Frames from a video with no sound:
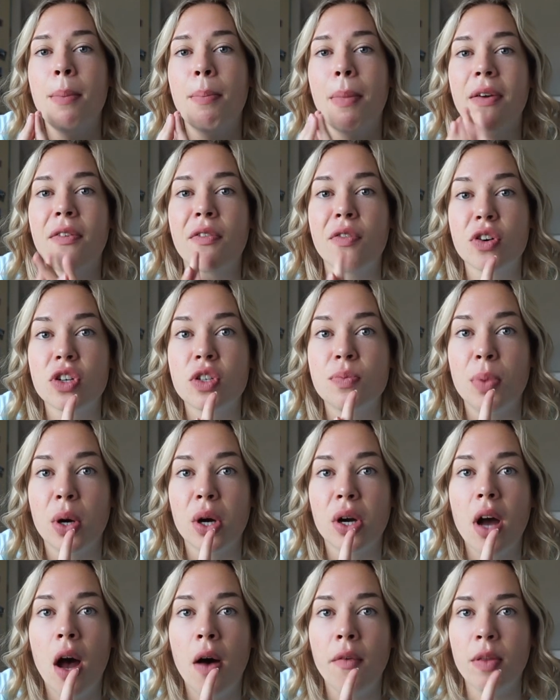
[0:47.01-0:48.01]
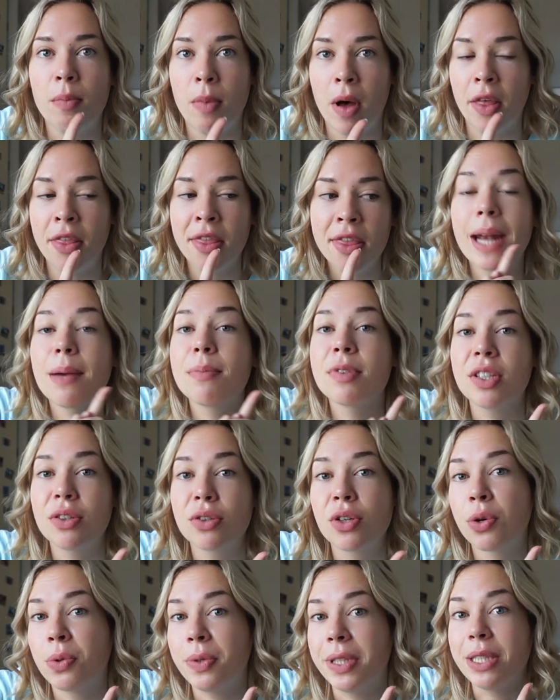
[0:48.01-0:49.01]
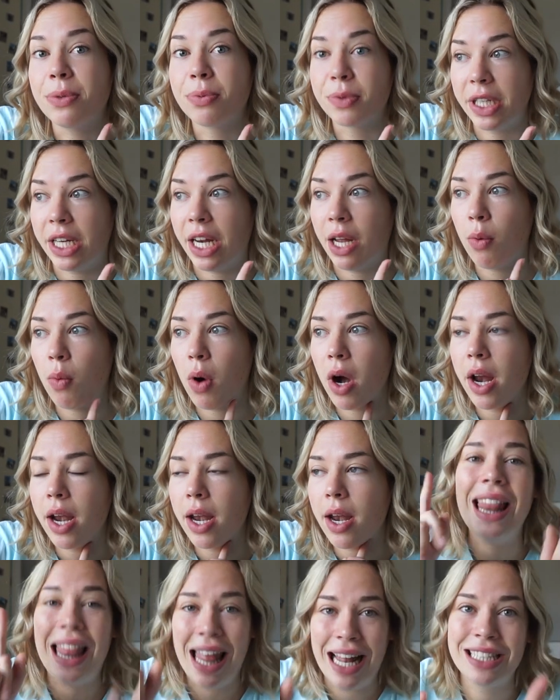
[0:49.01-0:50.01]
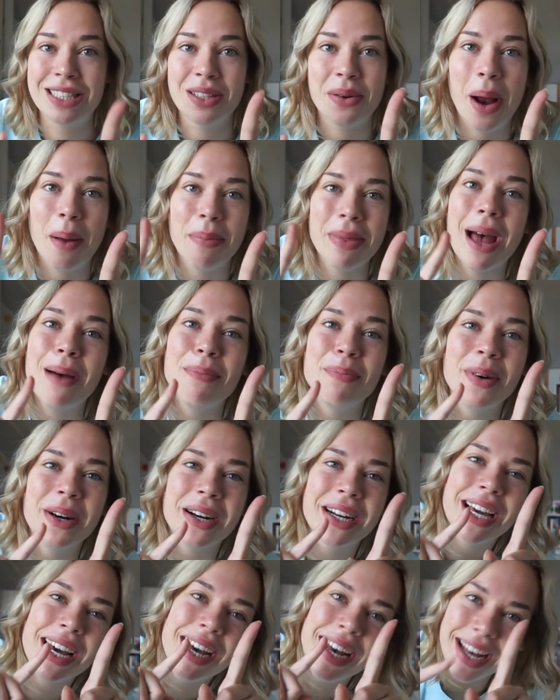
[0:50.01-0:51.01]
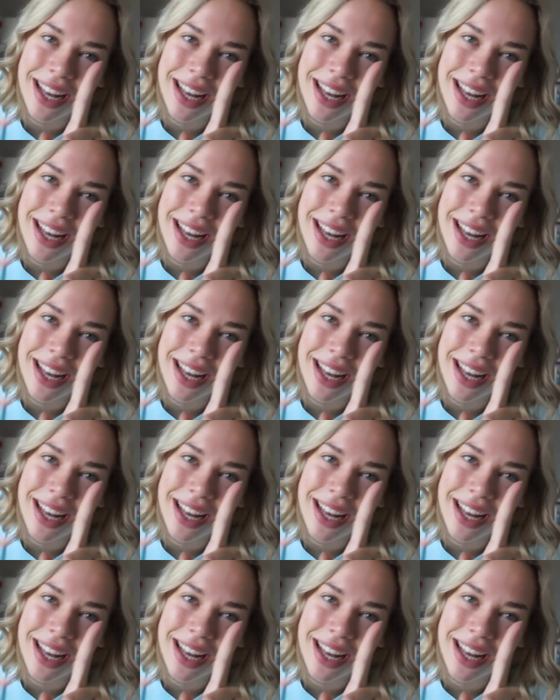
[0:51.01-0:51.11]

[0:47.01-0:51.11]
my first book of the month and I'm still currently reading one. Let's grab that book.